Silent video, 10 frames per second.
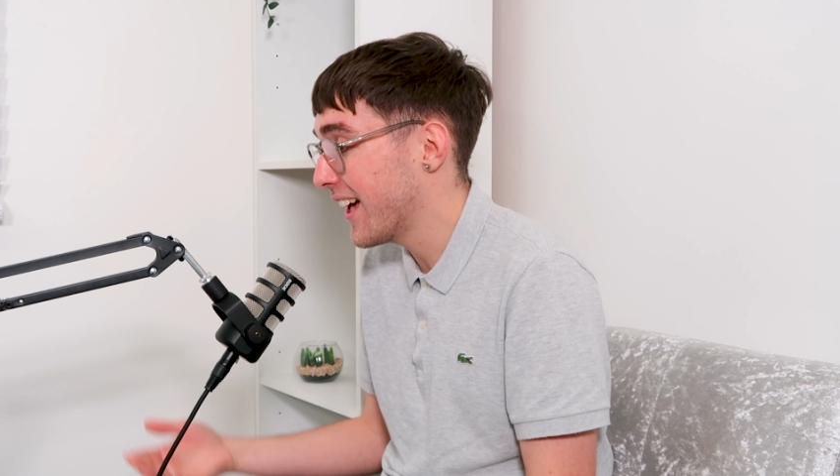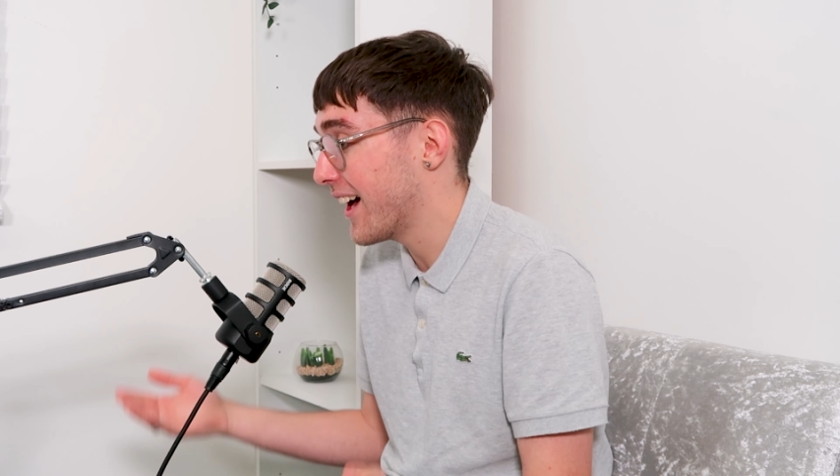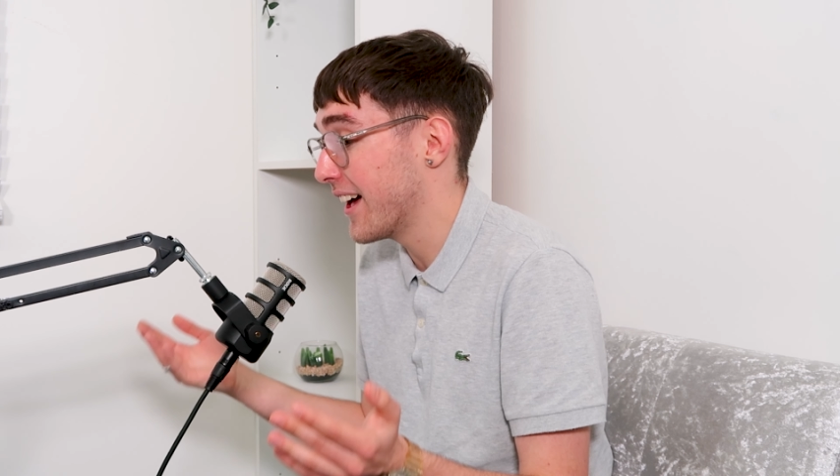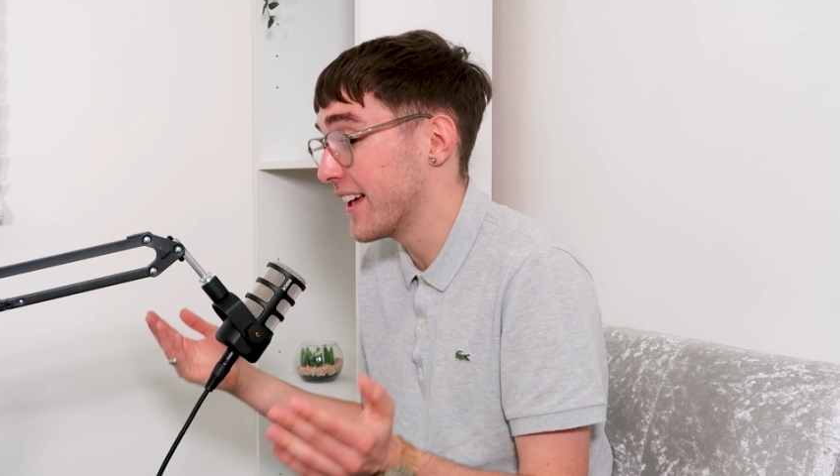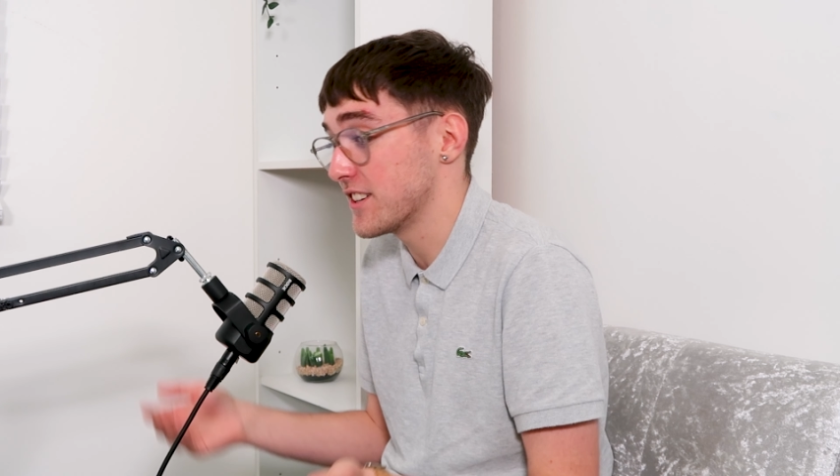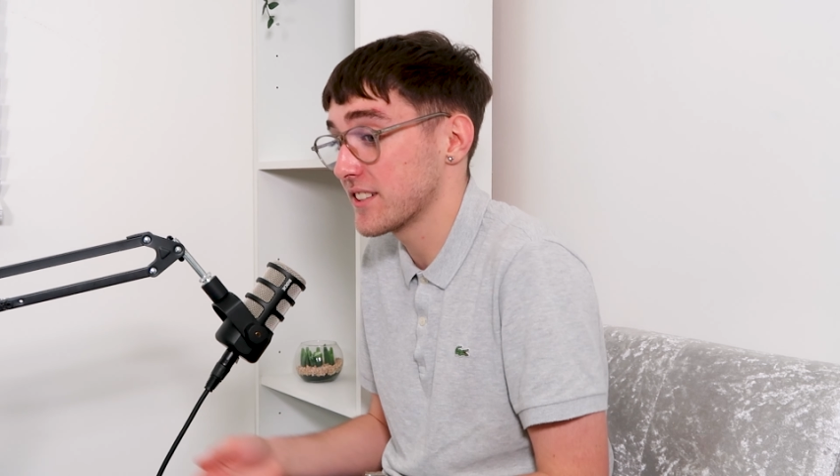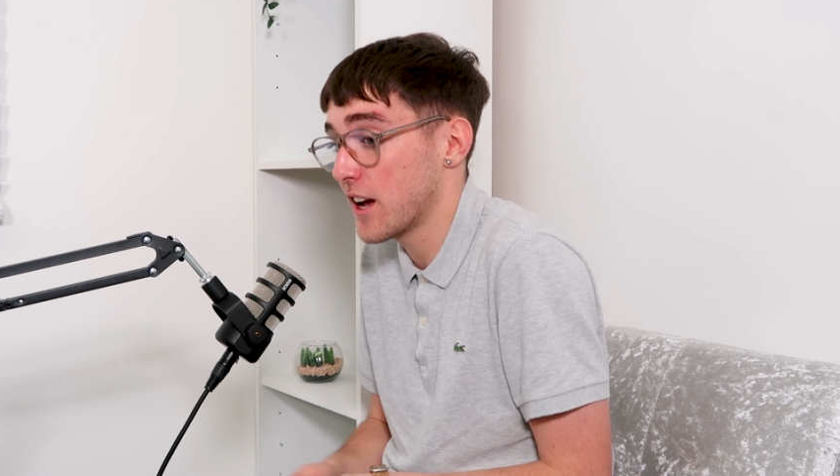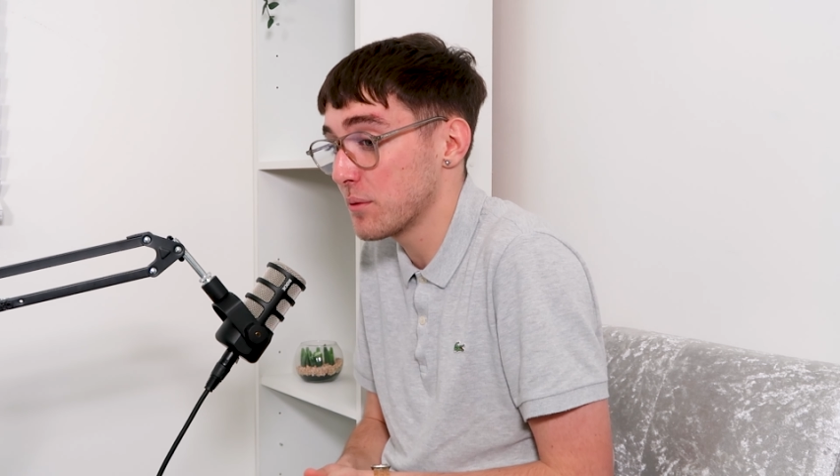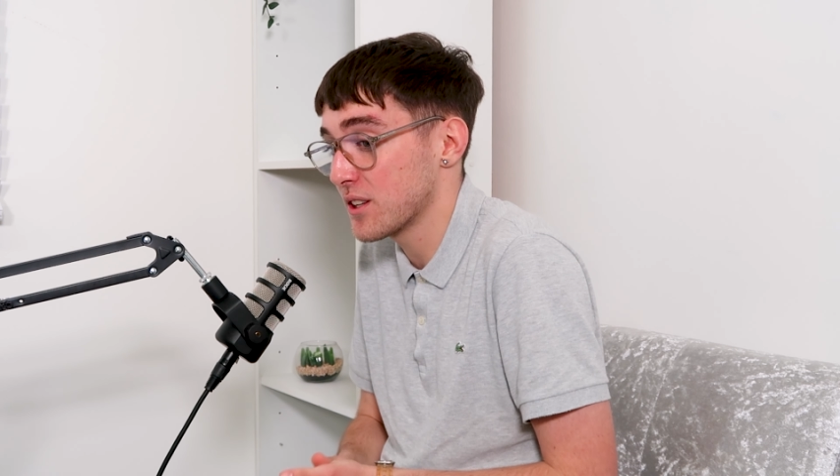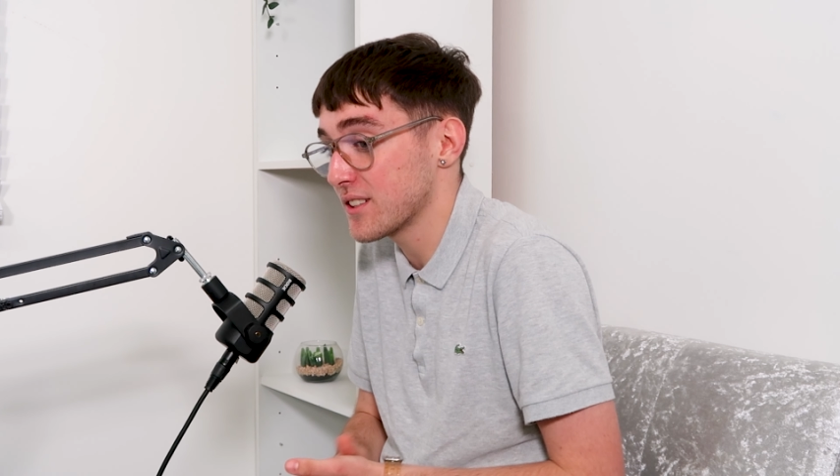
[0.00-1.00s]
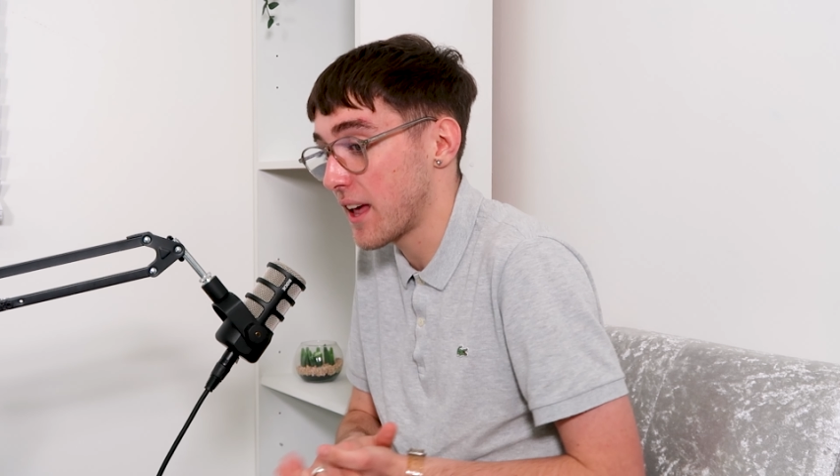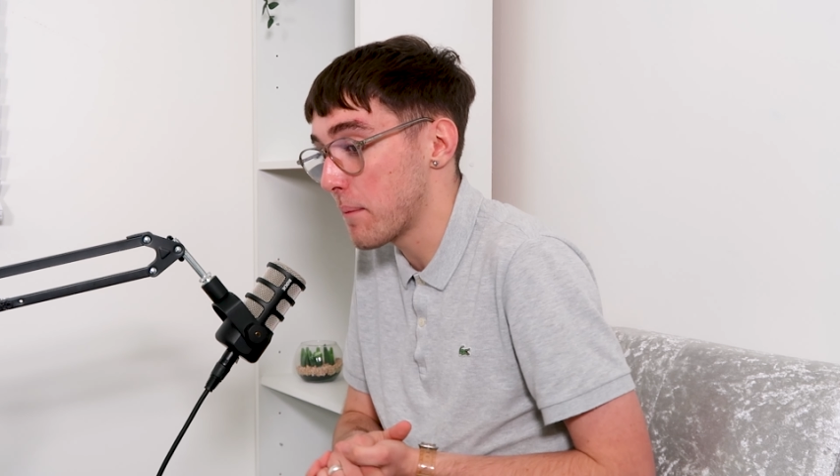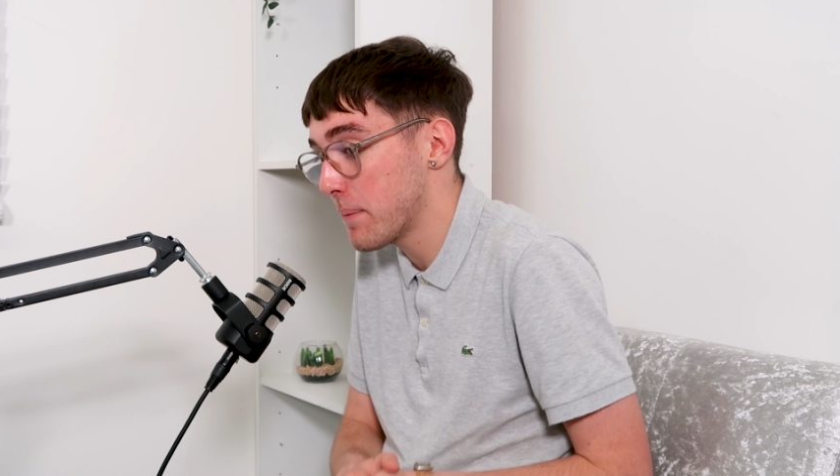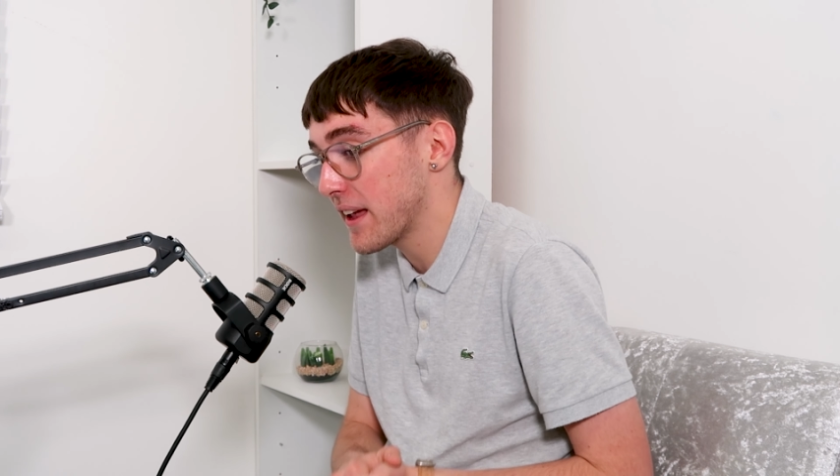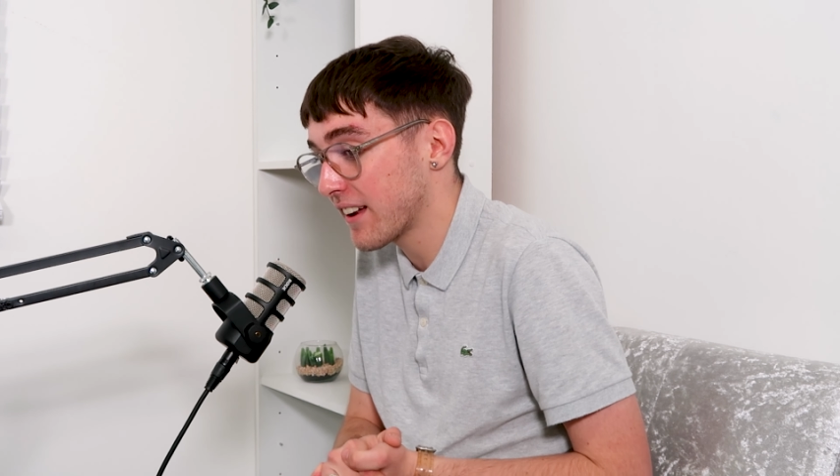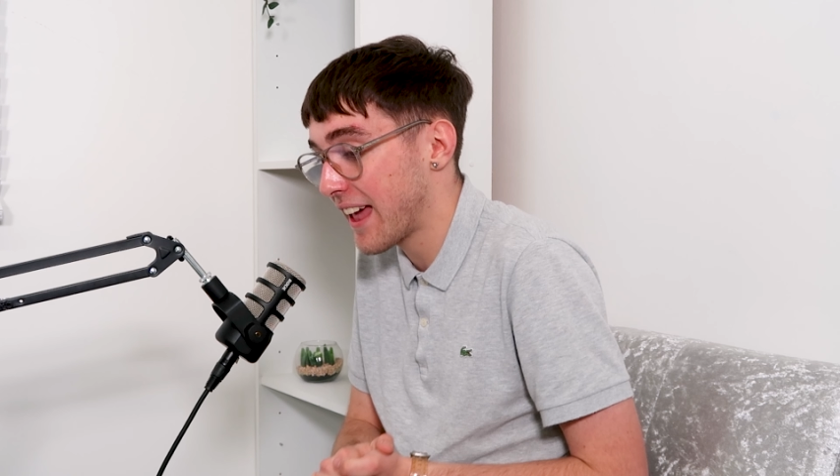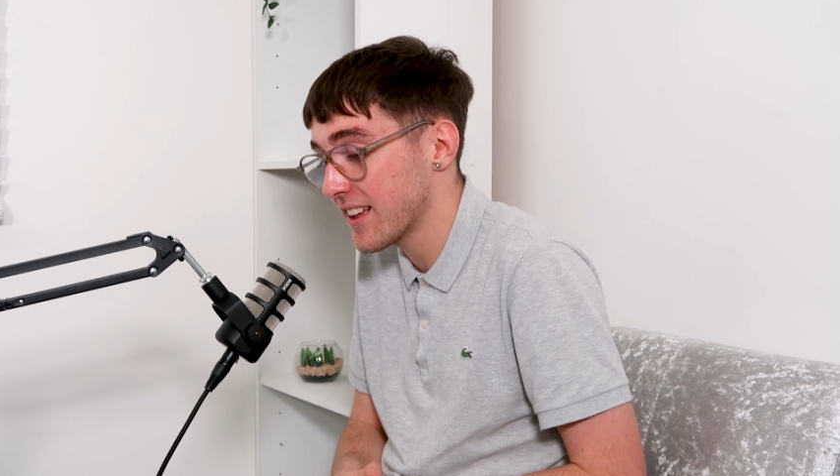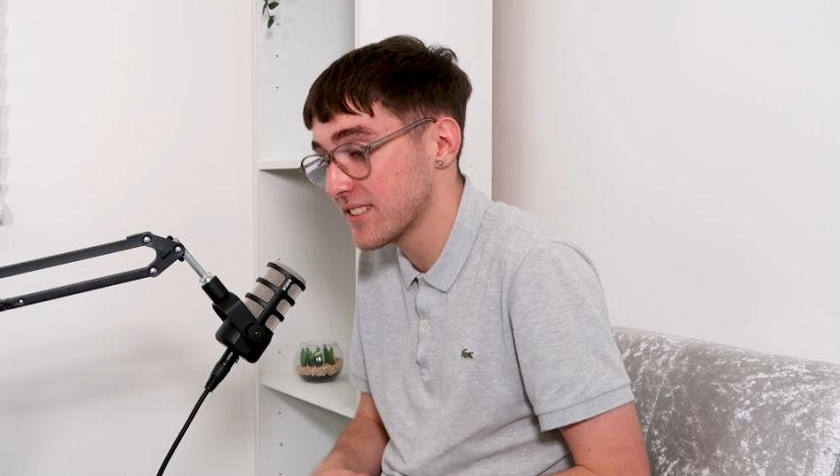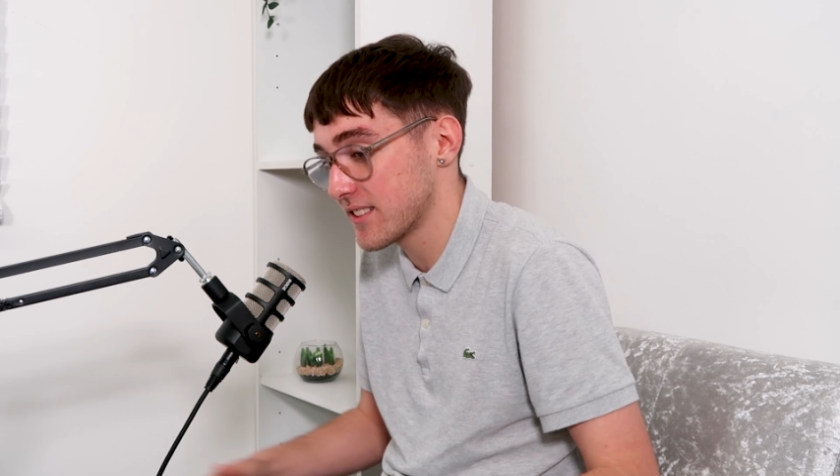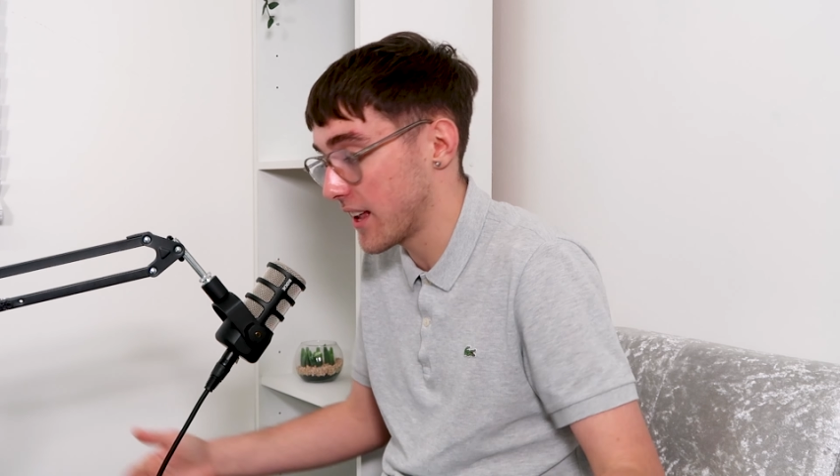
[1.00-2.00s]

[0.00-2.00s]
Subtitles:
It just helps us get bigger guests